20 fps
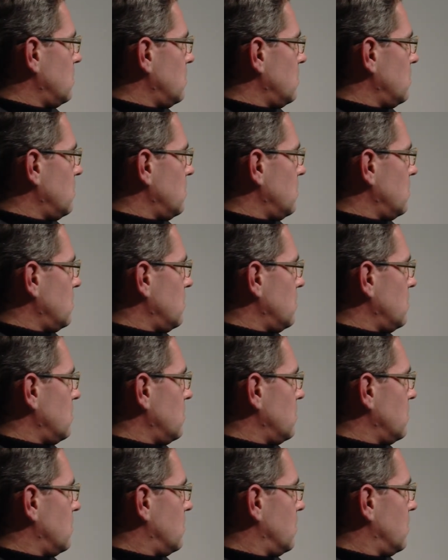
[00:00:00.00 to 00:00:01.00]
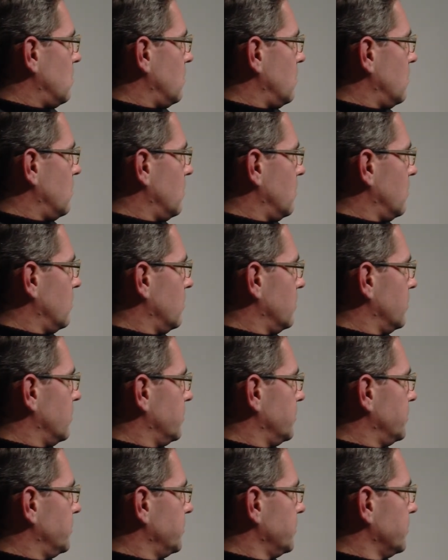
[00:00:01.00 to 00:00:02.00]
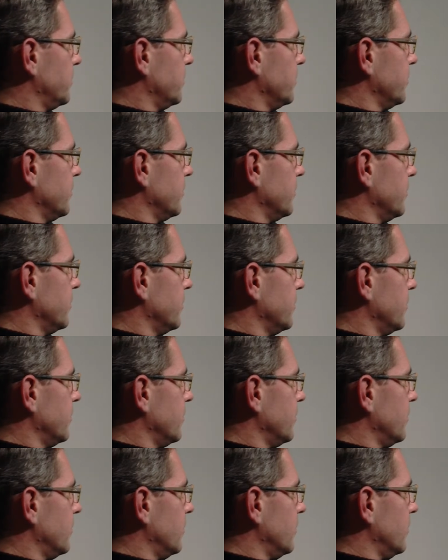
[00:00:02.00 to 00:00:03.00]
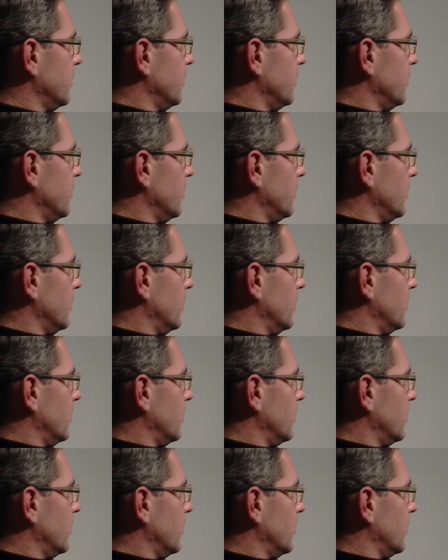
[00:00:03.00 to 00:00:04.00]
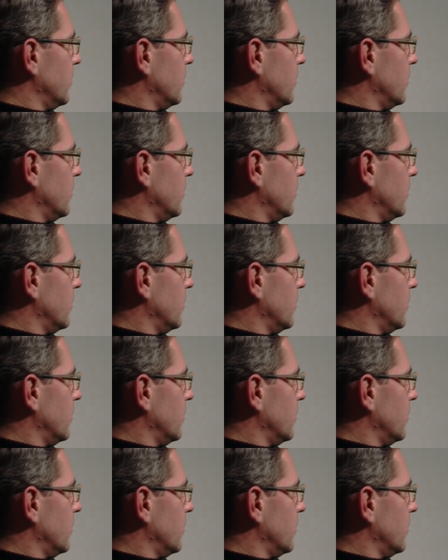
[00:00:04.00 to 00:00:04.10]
This person isn't speaking.